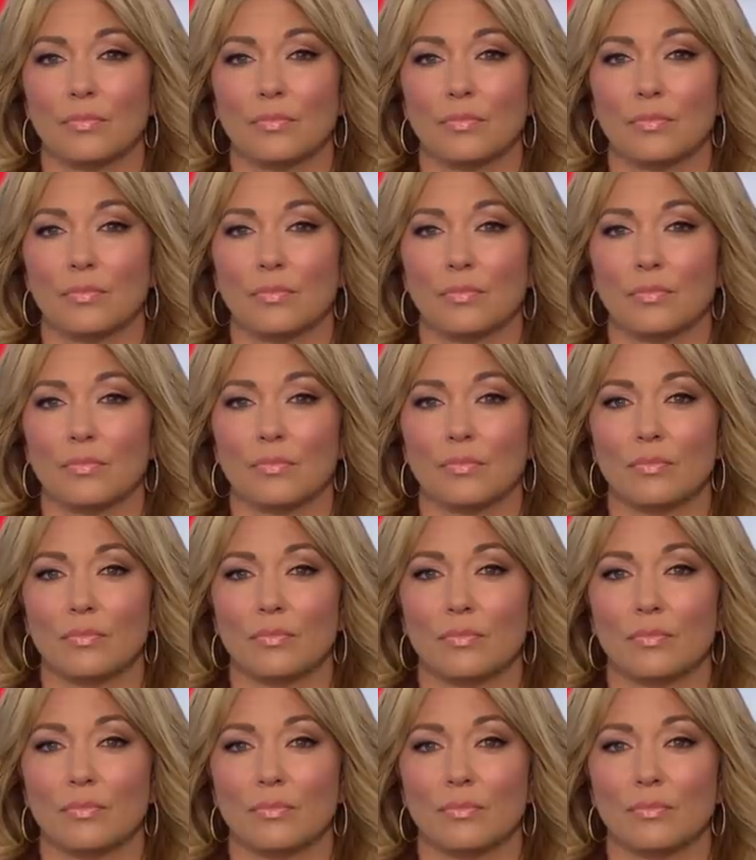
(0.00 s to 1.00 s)

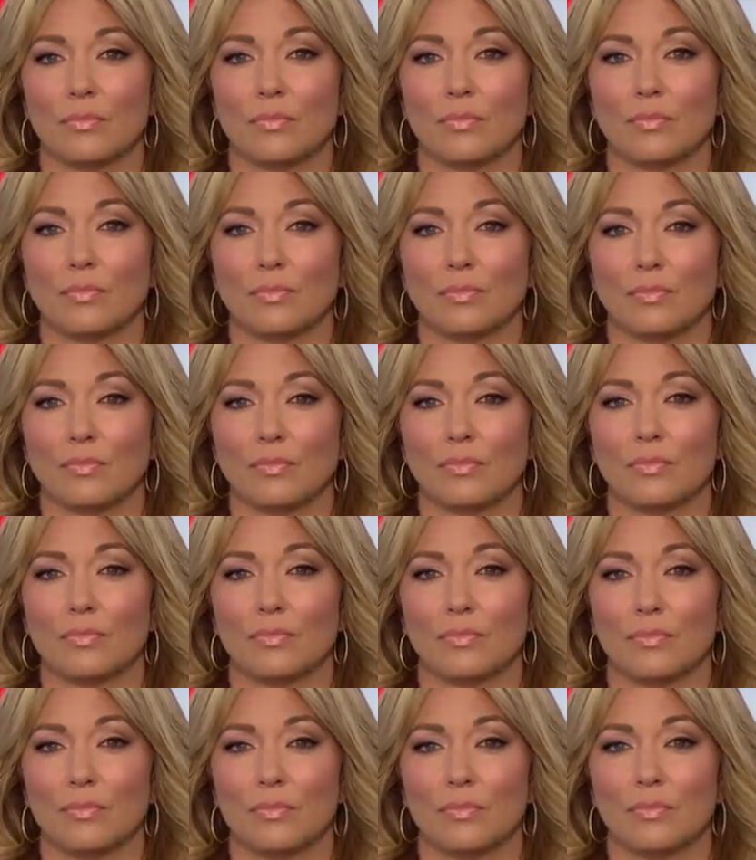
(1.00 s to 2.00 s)

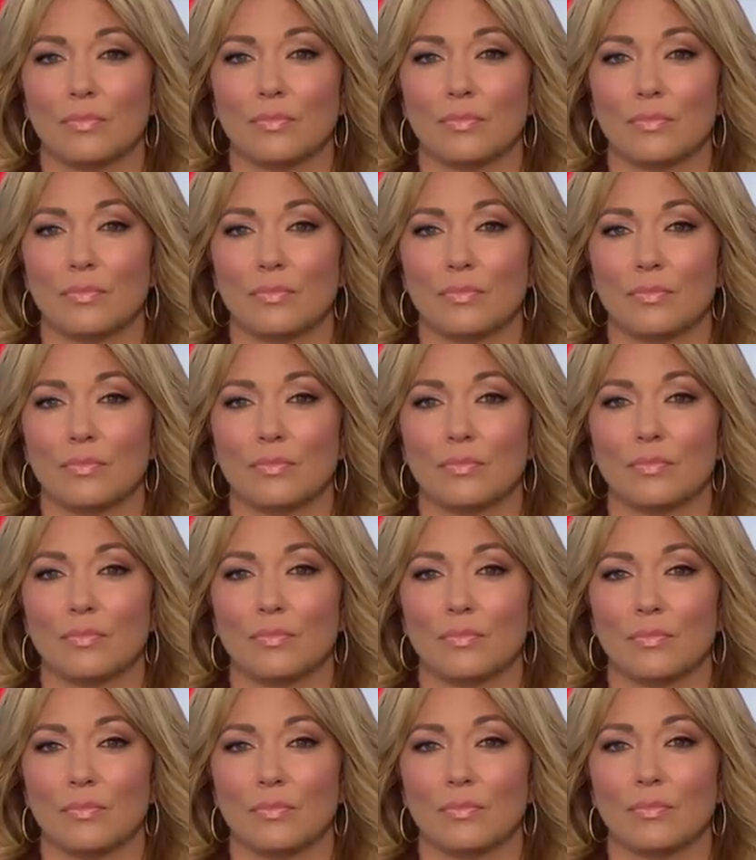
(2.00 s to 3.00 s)

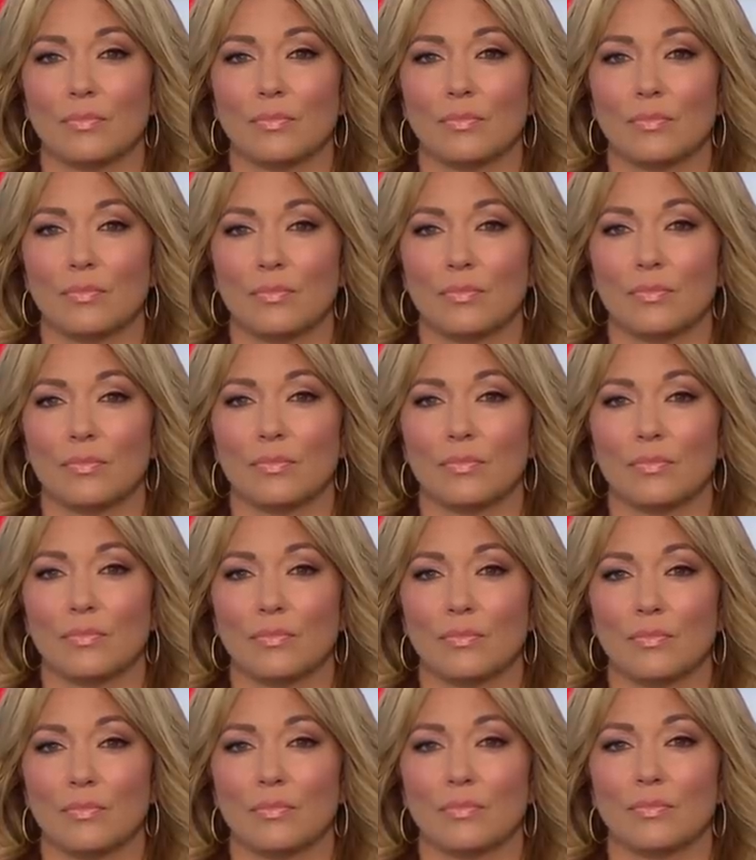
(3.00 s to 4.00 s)

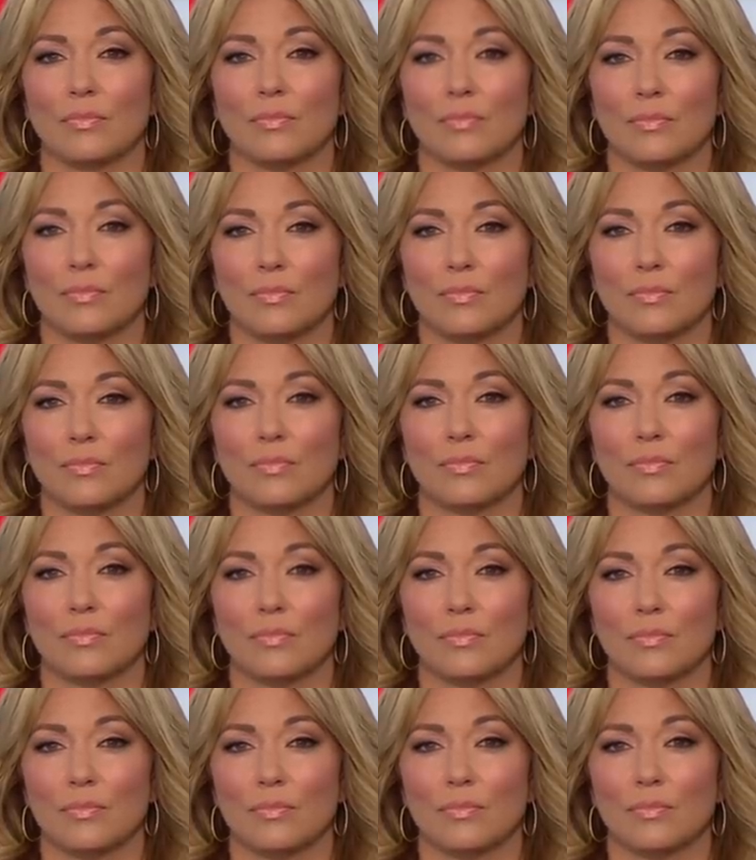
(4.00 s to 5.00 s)

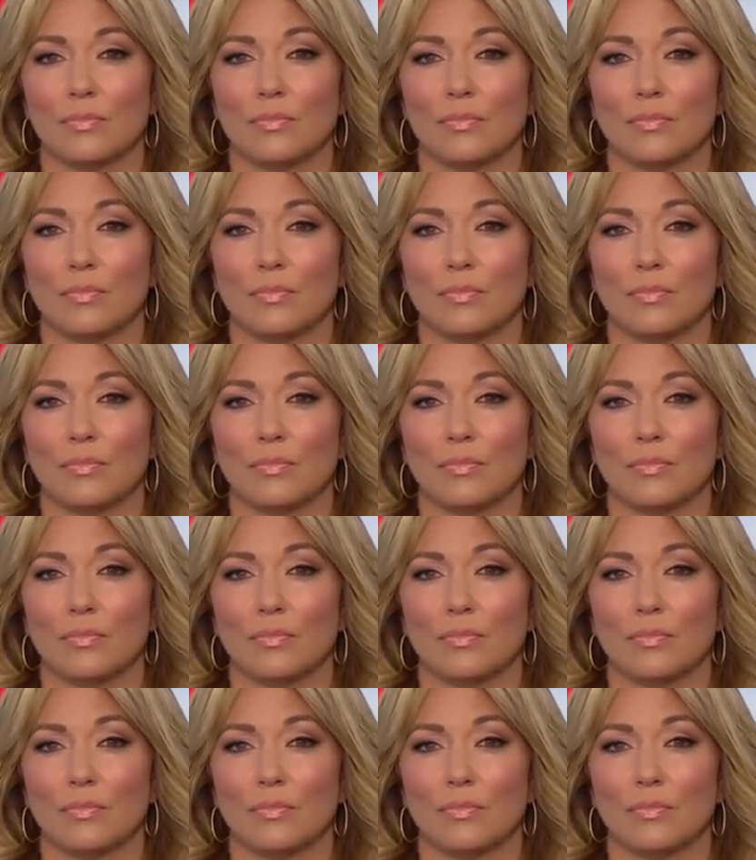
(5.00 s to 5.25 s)
(silent)